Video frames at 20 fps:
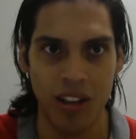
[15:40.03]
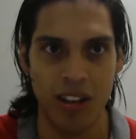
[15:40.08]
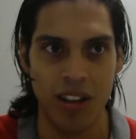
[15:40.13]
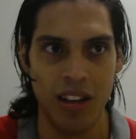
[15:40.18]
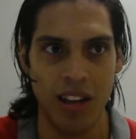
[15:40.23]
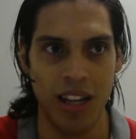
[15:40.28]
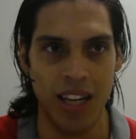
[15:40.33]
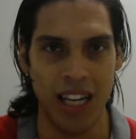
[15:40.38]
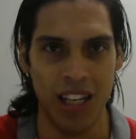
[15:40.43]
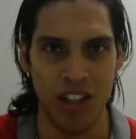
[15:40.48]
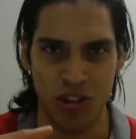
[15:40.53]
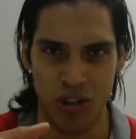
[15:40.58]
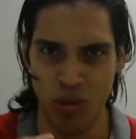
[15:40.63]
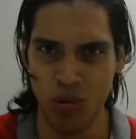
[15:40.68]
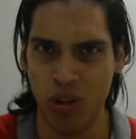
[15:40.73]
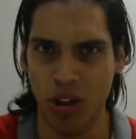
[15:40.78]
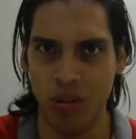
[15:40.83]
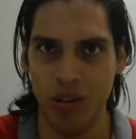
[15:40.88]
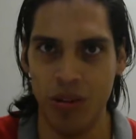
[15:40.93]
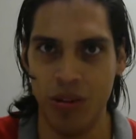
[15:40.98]
and I do
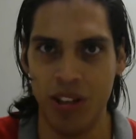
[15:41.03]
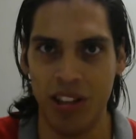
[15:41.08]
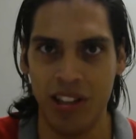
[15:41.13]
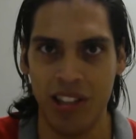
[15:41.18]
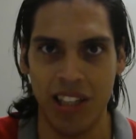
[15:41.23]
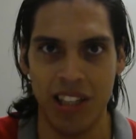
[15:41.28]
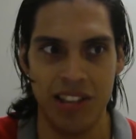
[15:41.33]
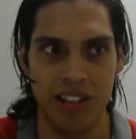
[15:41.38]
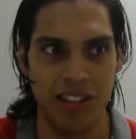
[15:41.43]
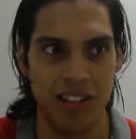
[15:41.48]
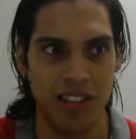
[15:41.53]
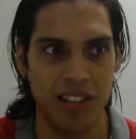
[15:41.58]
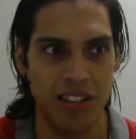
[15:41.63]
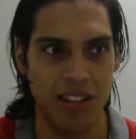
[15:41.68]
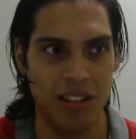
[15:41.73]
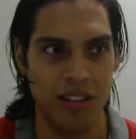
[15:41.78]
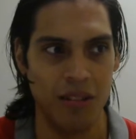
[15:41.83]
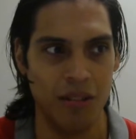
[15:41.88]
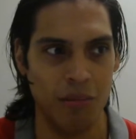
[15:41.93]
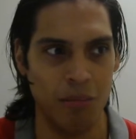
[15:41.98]
know you exist.
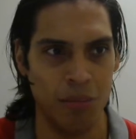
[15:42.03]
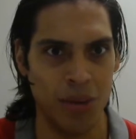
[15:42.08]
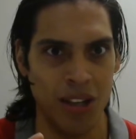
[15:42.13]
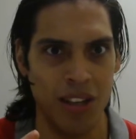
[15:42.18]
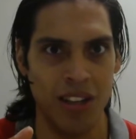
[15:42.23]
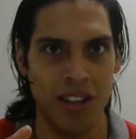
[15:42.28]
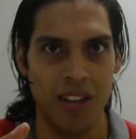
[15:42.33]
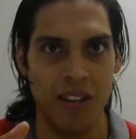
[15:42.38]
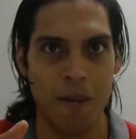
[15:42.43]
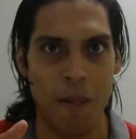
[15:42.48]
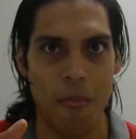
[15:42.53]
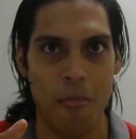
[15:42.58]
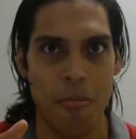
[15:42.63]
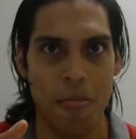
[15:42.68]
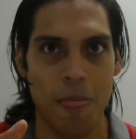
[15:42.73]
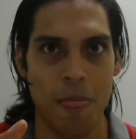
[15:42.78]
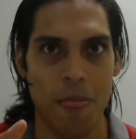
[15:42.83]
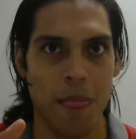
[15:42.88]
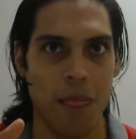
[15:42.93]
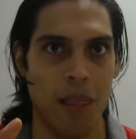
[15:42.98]
But
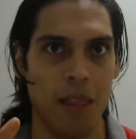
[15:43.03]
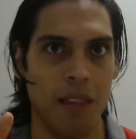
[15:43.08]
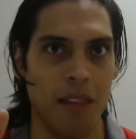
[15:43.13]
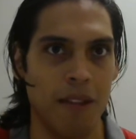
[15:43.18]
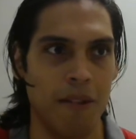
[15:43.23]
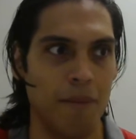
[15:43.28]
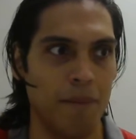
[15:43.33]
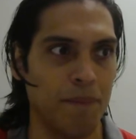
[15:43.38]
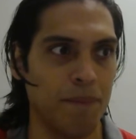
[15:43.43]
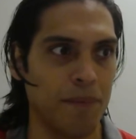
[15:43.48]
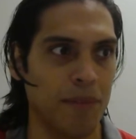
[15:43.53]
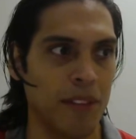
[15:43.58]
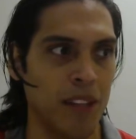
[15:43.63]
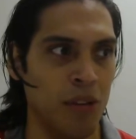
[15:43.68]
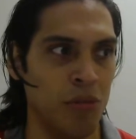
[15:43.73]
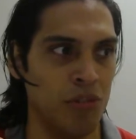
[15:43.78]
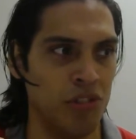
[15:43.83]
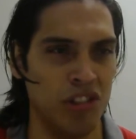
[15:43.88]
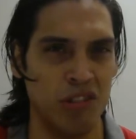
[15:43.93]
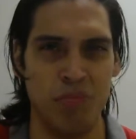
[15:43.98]

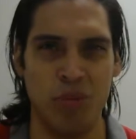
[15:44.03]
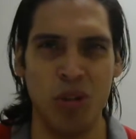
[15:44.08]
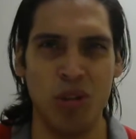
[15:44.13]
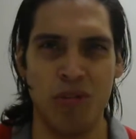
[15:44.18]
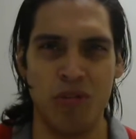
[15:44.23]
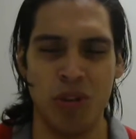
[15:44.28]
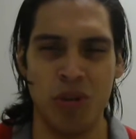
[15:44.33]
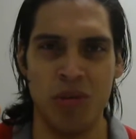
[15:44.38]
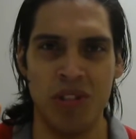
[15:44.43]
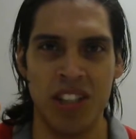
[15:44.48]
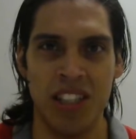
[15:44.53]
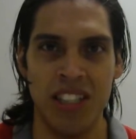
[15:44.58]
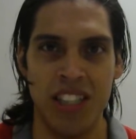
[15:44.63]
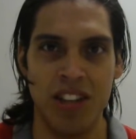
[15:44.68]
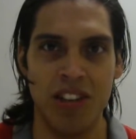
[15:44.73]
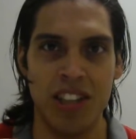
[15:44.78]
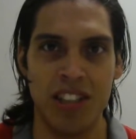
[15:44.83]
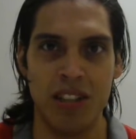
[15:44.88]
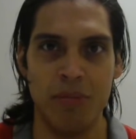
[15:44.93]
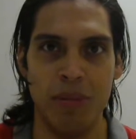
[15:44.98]
it was just beautiful. It was
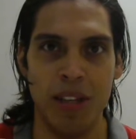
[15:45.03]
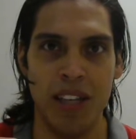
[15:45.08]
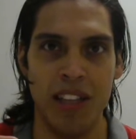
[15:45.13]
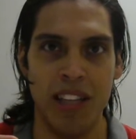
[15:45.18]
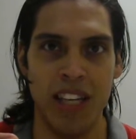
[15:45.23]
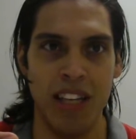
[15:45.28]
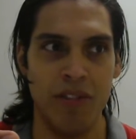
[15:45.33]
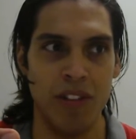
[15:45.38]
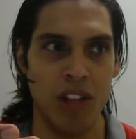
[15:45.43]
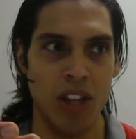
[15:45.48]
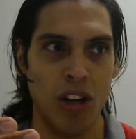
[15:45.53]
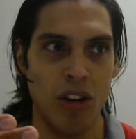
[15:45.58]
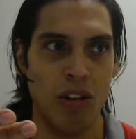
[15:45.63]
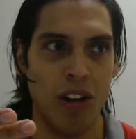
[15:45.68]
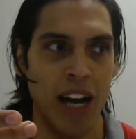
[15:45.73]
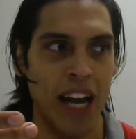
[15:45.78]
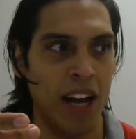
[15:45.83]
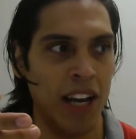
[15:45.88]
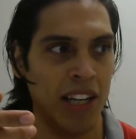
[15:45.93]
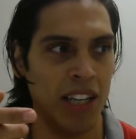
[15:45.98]
endearing to me that even though
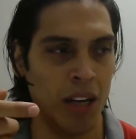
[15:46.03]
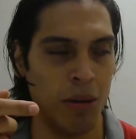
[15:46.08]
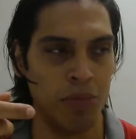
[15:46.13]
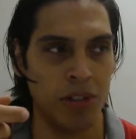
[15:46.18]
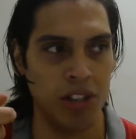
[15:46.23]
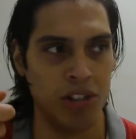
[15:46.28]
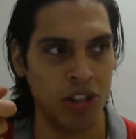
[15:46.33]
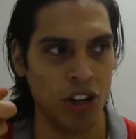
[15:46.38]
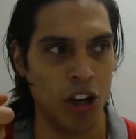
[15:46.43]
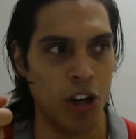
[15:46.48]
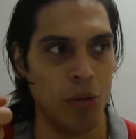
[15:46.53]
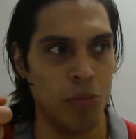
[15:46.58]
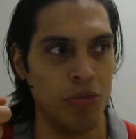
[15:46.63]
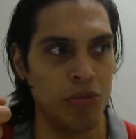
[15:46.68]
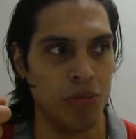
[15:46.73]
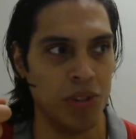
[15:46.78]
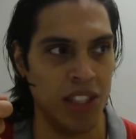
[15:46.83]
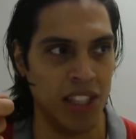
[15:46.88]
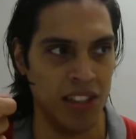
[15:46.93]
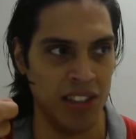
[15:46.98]
I had come to
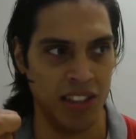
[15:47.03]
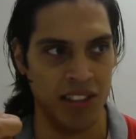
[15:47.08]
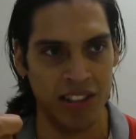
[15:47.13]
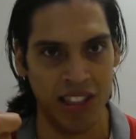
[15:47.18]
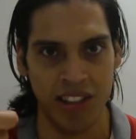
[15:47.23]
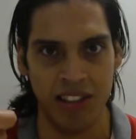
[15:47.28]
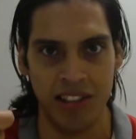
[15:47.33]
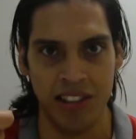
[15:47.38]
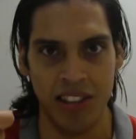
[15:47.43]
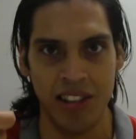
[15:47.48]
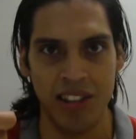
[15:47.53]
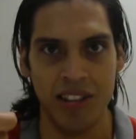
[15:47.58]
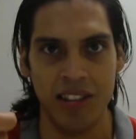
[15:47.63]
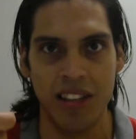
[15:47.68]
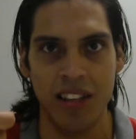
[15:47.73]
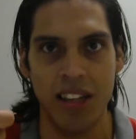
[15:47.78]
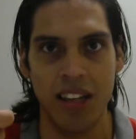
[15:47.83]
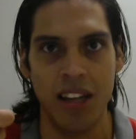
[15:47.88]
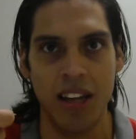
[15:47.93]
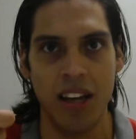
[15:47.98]
terms with his existence,
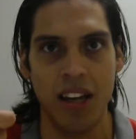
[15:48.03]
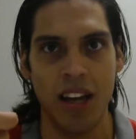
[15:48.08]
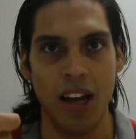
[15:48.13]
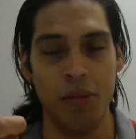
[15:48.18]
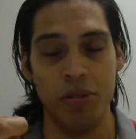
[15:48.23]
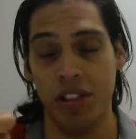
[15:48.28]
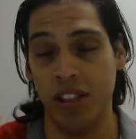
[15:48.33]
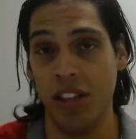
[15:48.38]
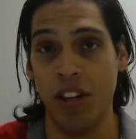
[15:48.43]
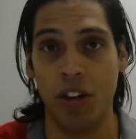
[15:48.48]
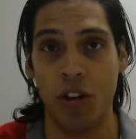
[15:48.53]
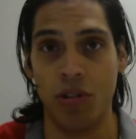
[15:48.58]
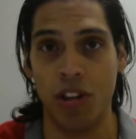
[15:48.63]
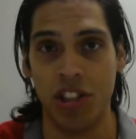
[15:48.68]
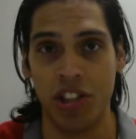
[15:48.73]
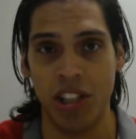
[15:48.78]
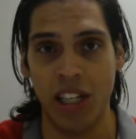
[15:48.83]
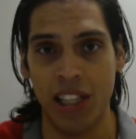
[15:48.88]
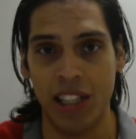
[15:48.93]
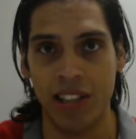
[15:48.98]
I was a young
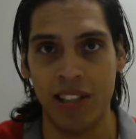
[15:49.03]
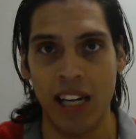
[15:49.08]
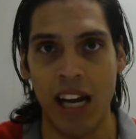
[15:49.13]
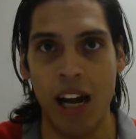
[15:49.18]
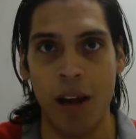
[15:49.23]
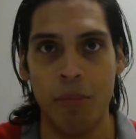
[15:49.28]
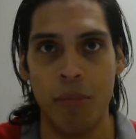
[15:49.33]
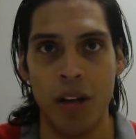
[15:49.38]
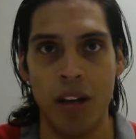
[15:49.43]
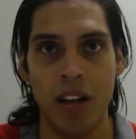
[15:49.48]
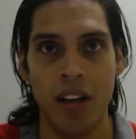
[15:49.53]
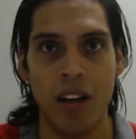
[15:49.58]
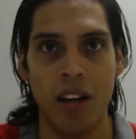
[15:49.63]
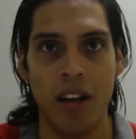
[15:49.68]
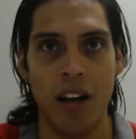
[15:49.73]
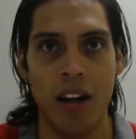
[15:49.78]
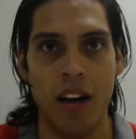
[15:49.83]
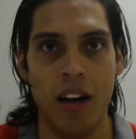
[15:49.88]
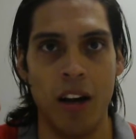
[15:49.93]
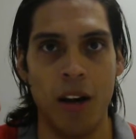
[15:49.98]
Christian at the time.
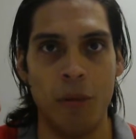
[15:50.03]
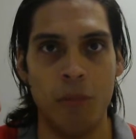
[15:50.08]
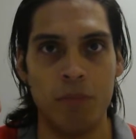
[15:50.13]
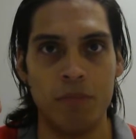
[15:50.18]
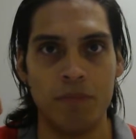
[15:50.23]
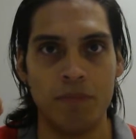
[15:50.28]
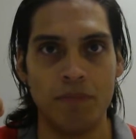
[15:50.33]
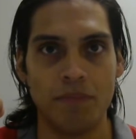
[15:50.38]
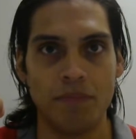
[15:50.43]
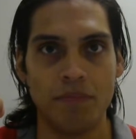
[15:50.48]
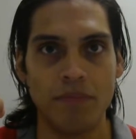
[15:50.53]
Um,